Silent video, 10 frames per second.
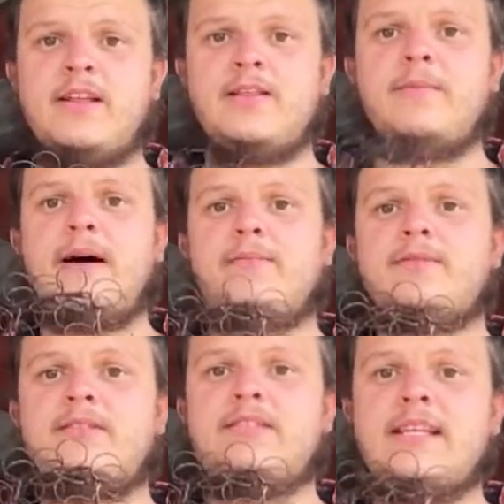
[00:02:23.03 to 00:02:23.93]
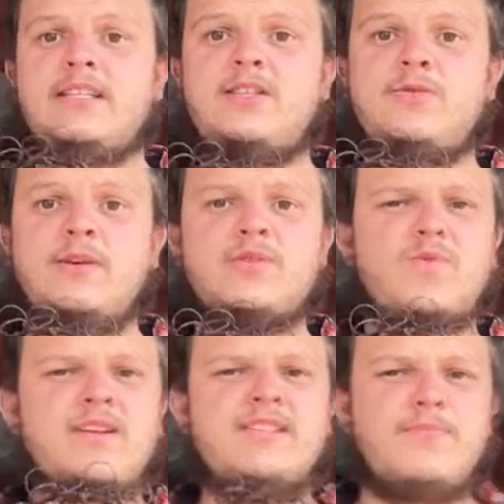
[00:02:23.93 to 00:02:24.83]
The Bible says to us,
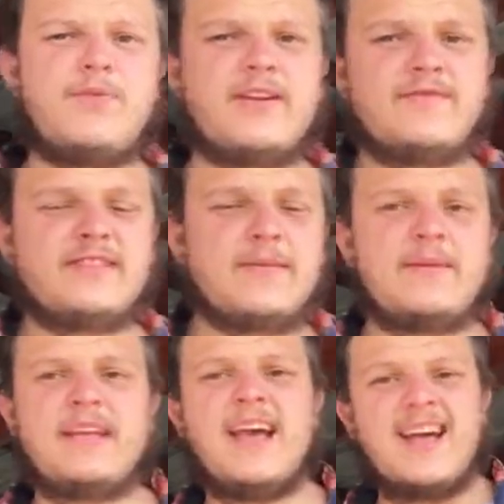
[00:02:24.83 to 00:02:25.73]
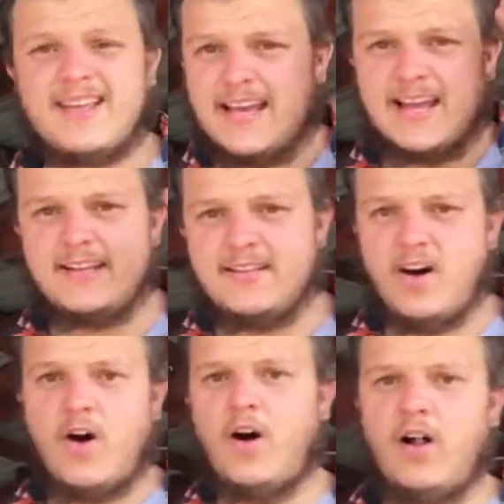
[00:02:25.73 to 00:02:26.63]
what is the point of somebody gaining the
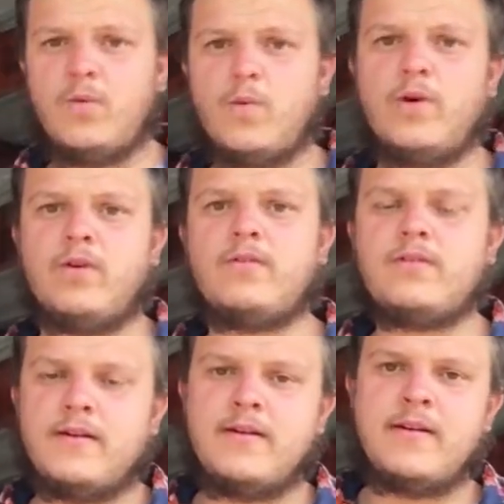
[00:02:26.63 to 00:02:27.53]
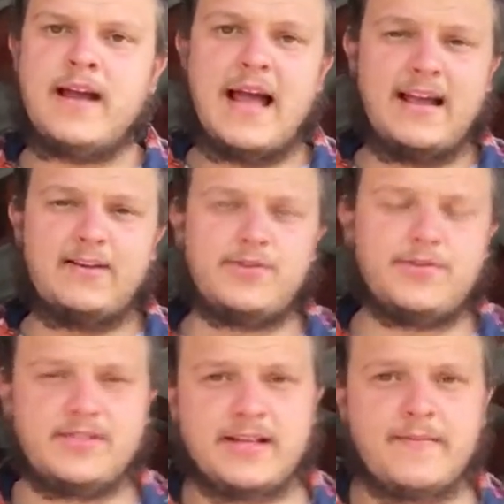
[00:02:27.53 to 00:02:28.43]
whole world and
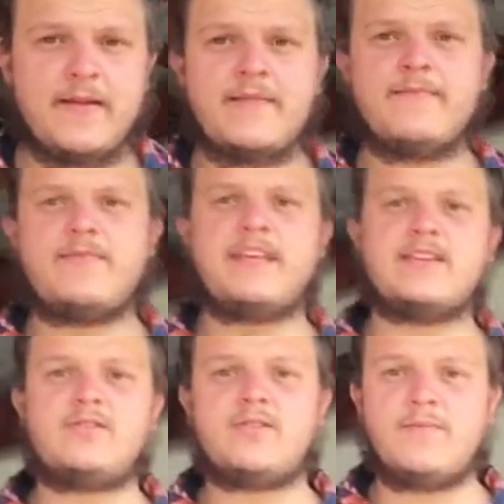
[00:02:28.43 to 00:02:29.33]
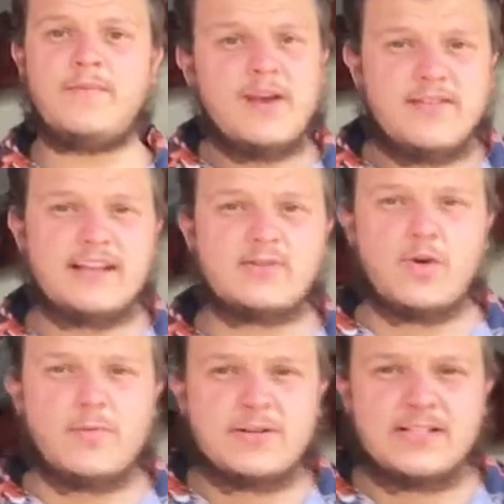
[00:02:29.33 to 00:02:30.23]
losing their soul? That's
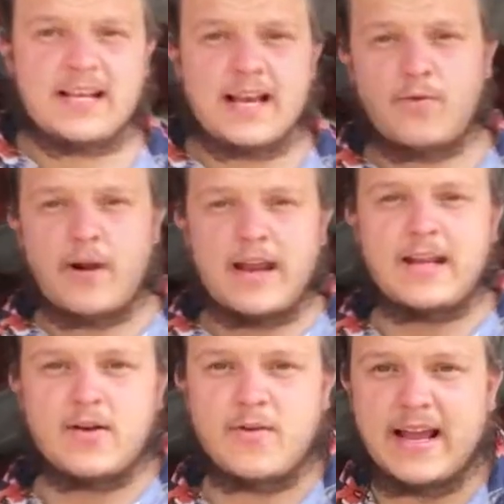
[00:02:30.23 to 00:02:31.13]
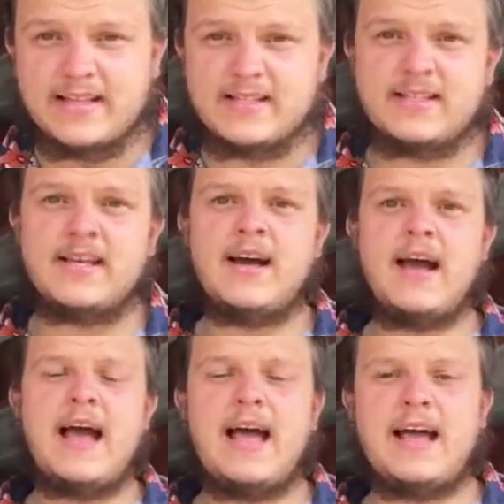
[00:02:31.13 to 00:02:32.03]
almost like running a race.
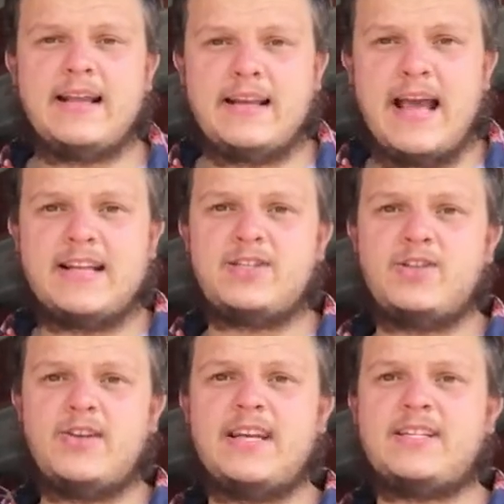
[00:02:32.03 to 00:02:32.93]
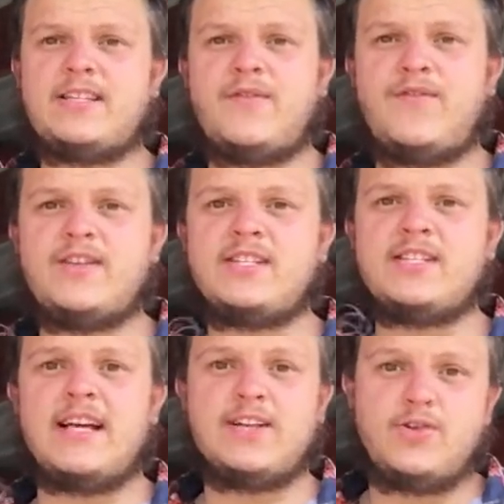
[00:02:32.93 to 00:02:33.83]
And as you get to the finish
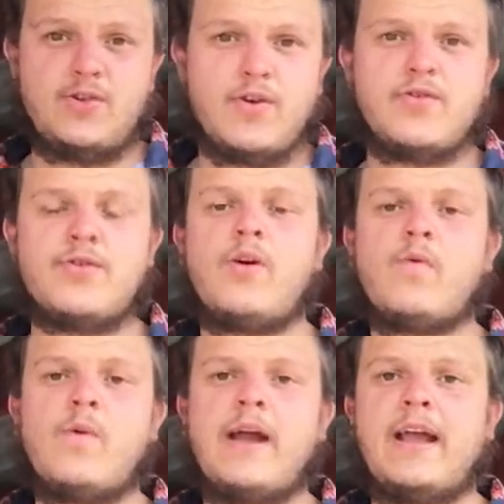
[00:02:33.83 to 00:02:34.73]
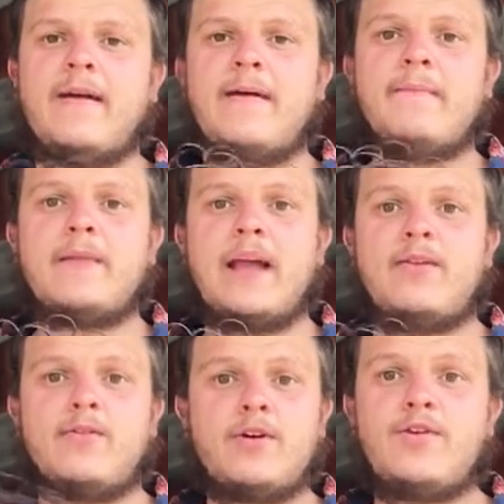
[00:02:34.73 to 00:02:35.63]
line, you go the wrong way. And
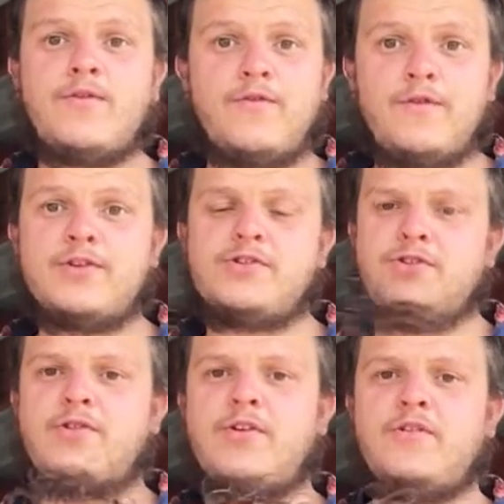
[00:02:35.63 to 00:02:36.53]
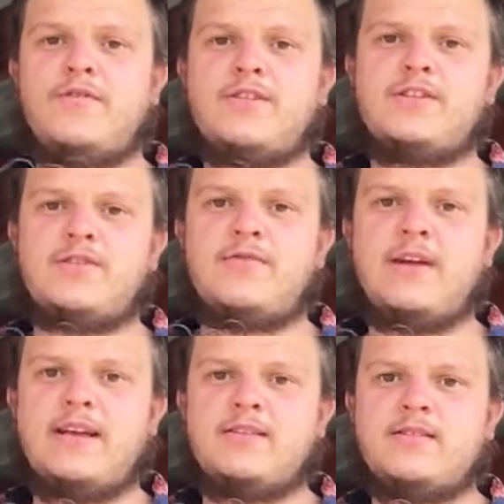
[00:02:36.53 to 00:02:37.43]
although you first, you don't finish the
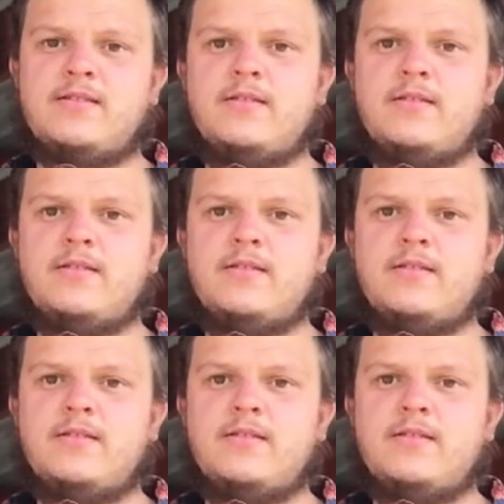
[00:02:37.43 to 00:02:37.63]
race.